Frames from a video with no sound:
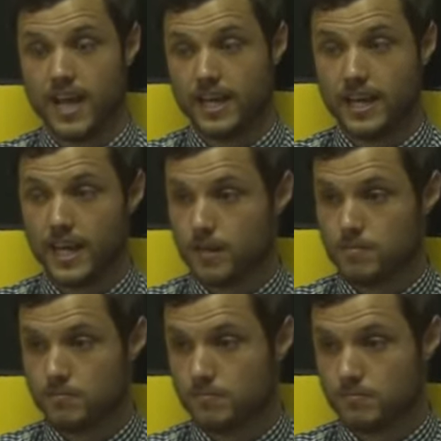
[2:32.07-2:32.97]

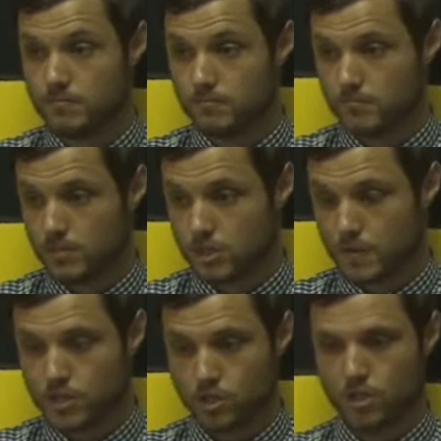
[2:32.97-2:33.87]
and
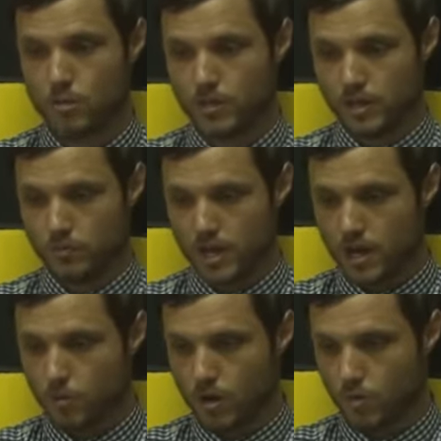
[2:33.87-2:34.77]
especially getting up there with
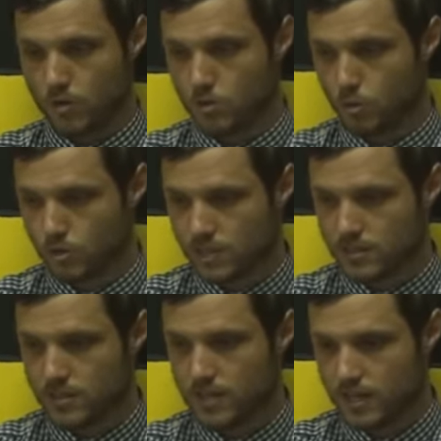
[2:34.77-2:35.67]
a one-goal
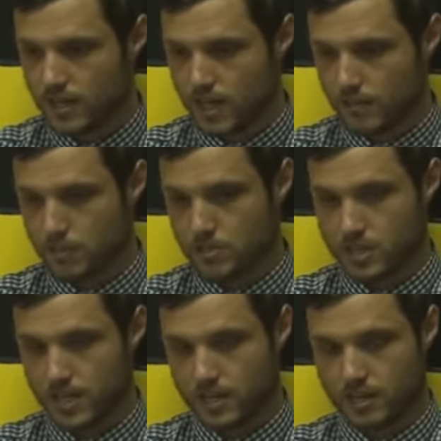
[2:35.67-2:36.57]
lead. I remember
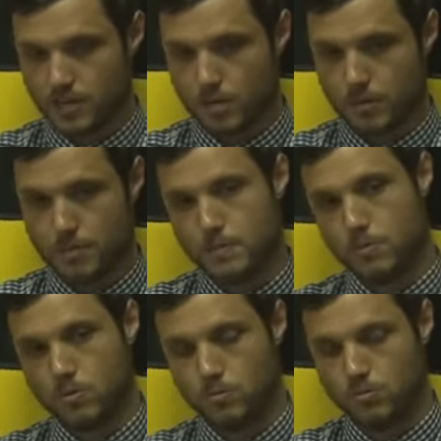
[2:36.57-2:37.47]
saying to a couple of
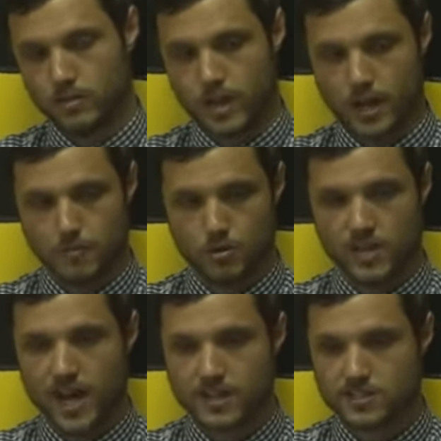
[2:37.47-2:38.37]
people
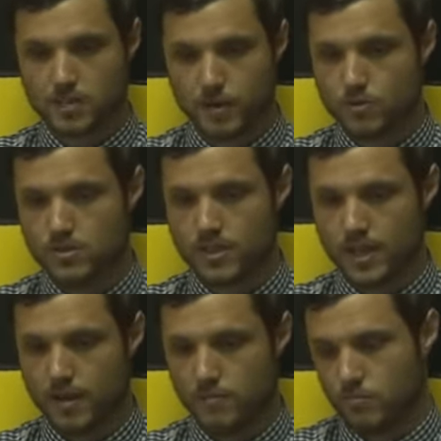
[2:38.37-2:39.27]
who'd asked about
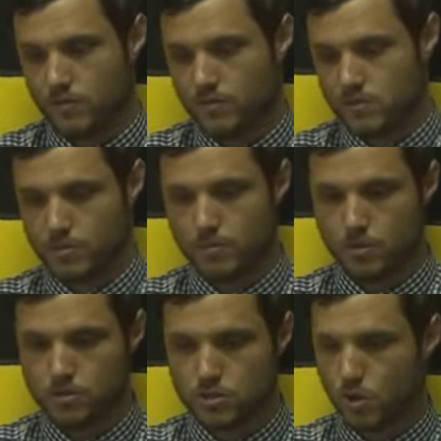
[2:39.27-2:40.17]
it, obviously the
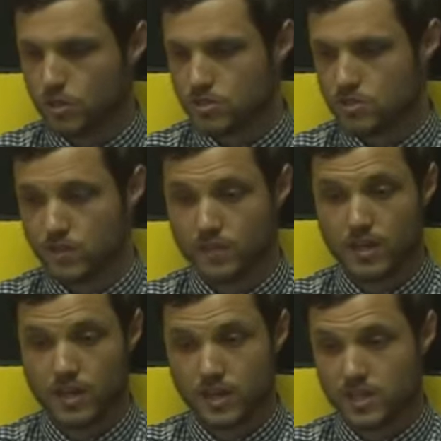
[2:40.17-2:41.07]
boys talking and
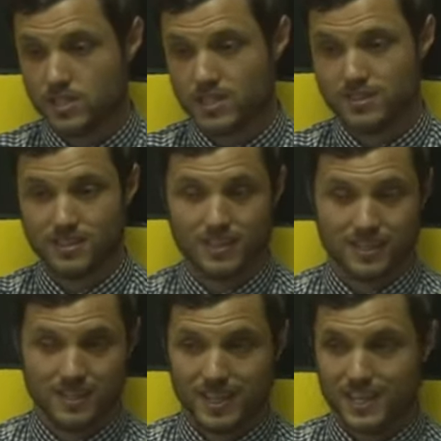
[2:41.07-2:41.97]
stuff, I said,
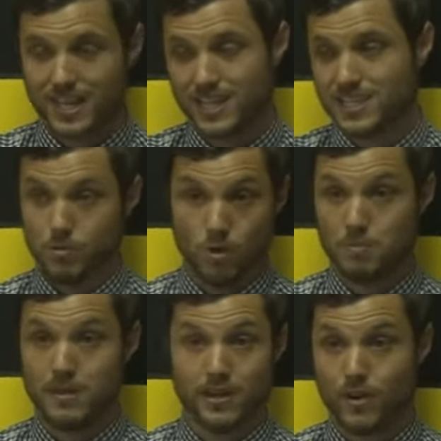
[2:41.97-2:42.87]
I can't see
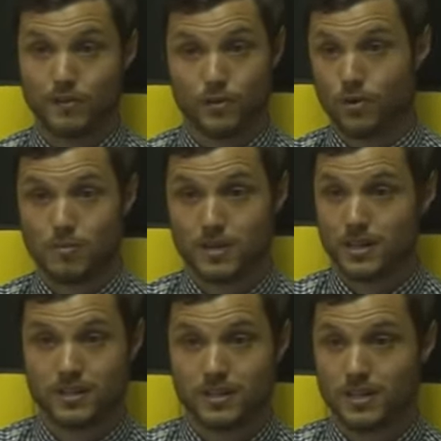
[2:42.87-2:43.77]
one being enough going up
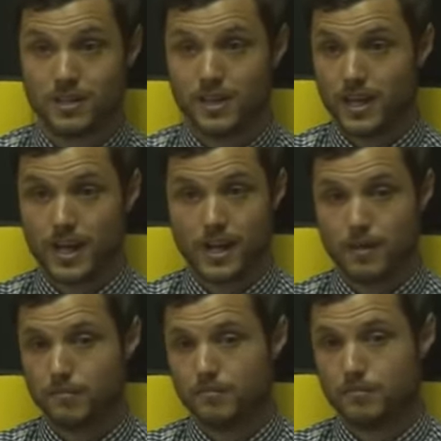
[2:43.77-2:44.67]
there.
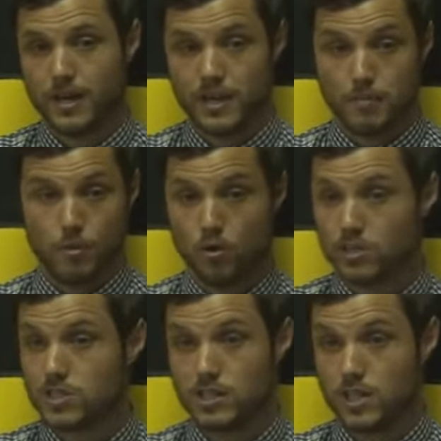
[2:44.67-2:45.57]
And to be
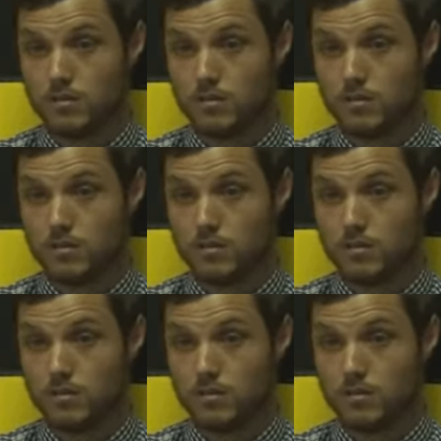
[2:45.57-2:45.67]
honest,